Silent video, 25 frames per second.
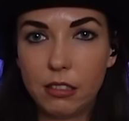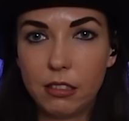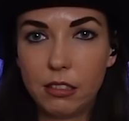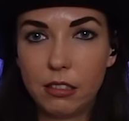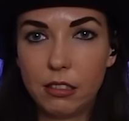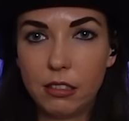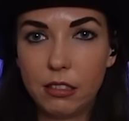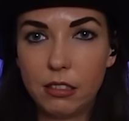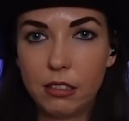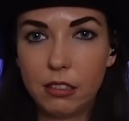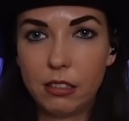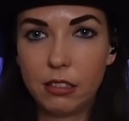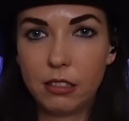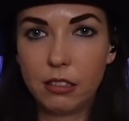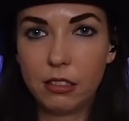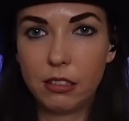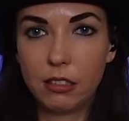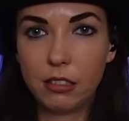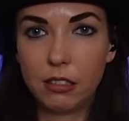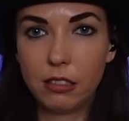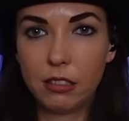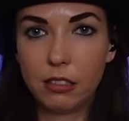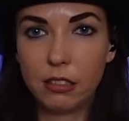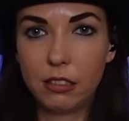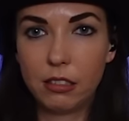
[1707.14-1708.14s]

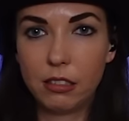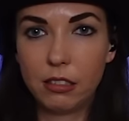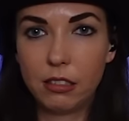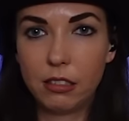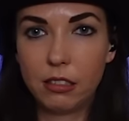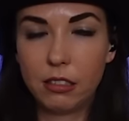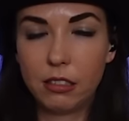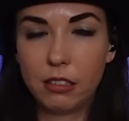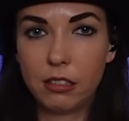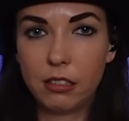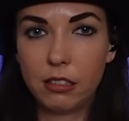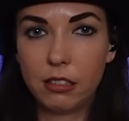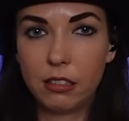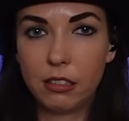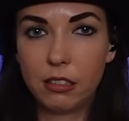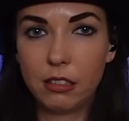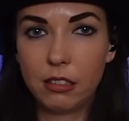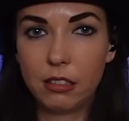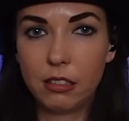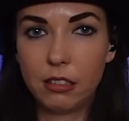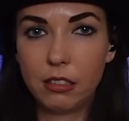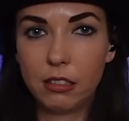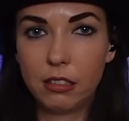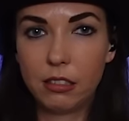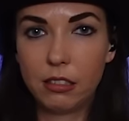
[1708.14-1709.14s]

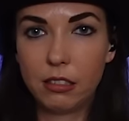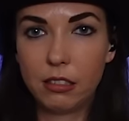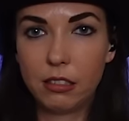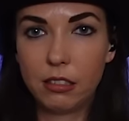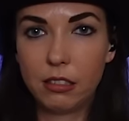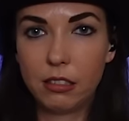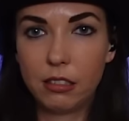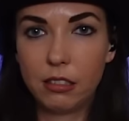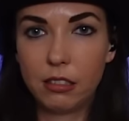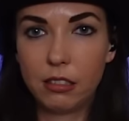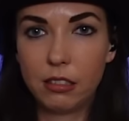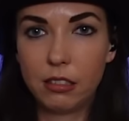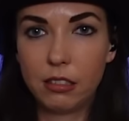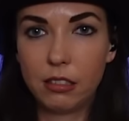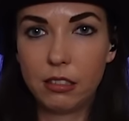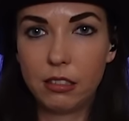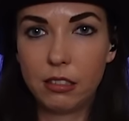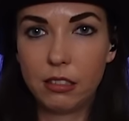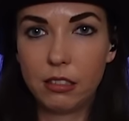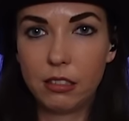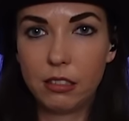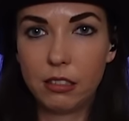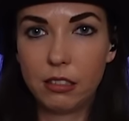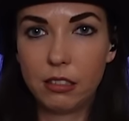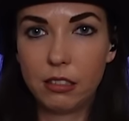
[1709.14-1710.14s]

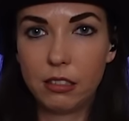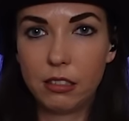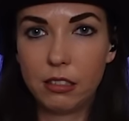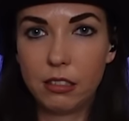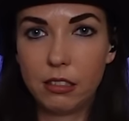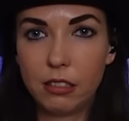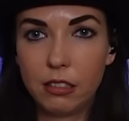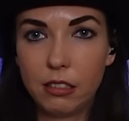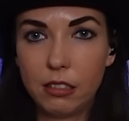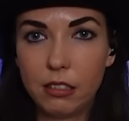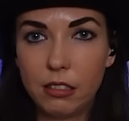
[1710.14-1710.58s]
The person shown says nothing.